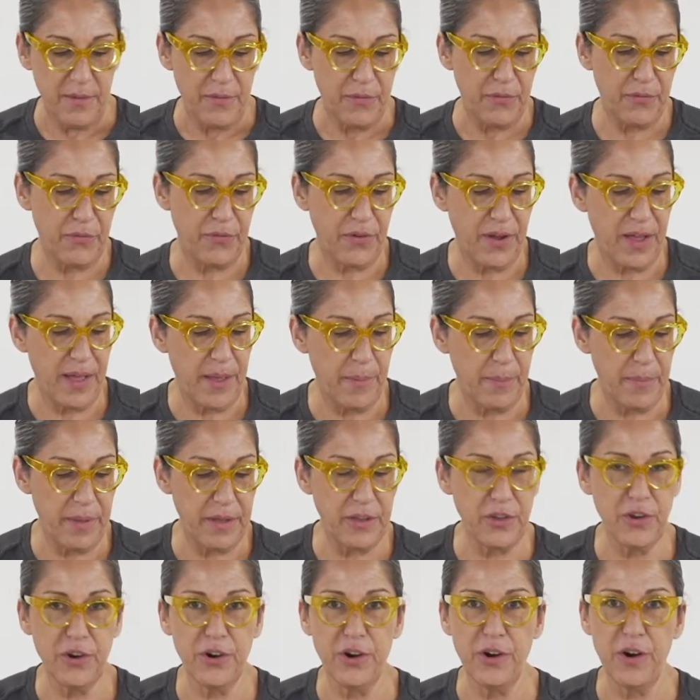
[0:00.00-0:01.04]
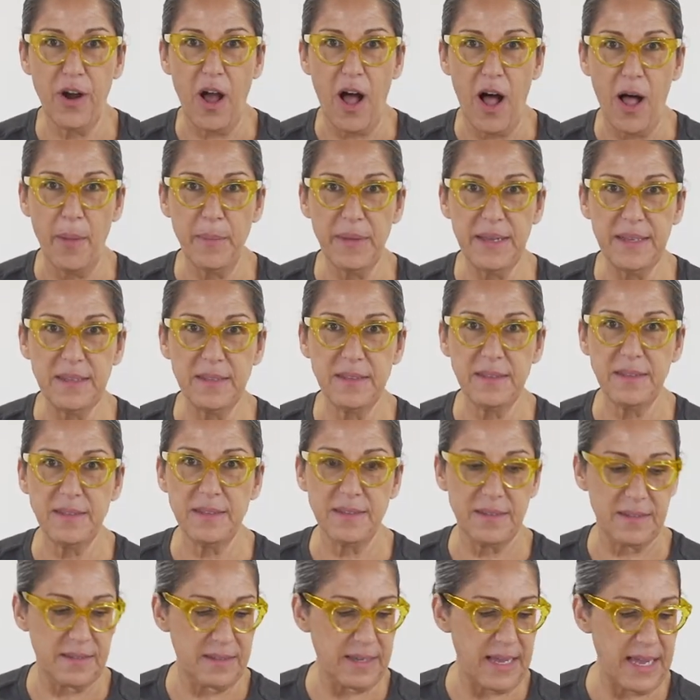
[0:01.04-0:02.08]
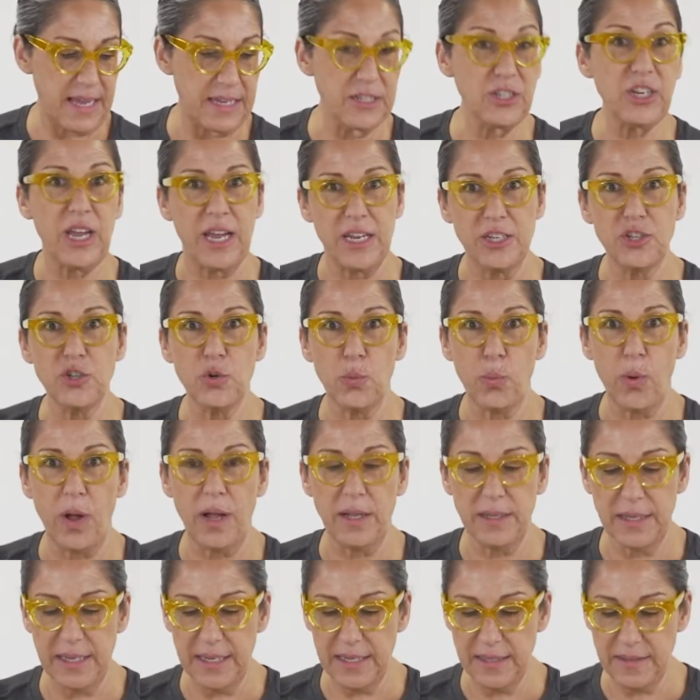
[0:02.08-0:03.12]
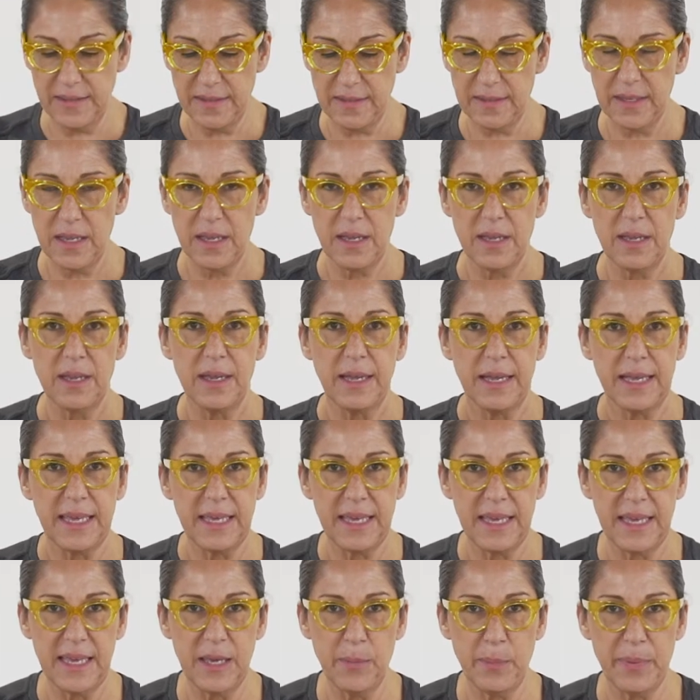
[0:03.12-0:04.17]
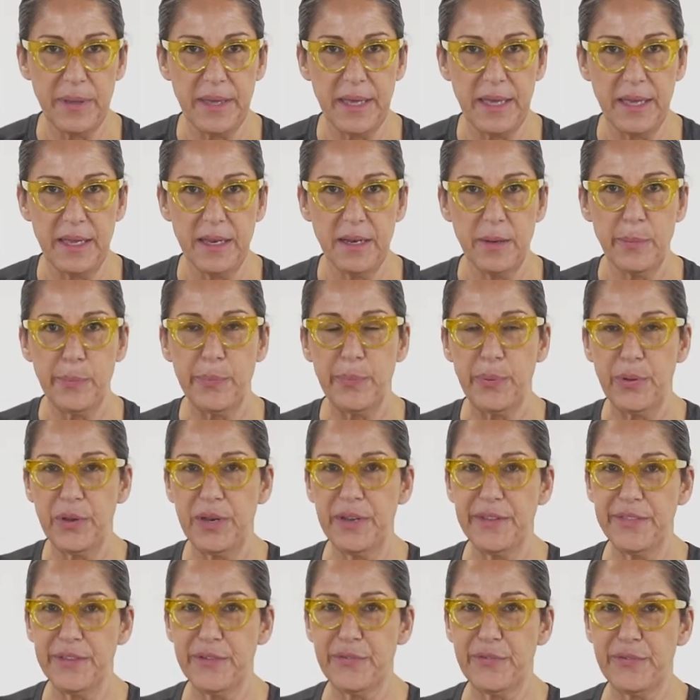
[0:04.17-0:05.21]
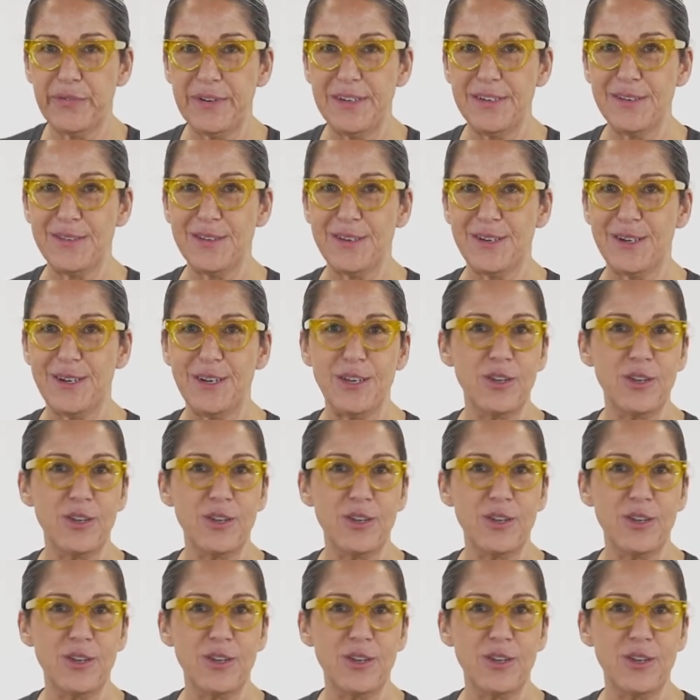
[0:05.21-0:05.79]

from your almonds and, and your walnuts, keep it, put it in the freezer.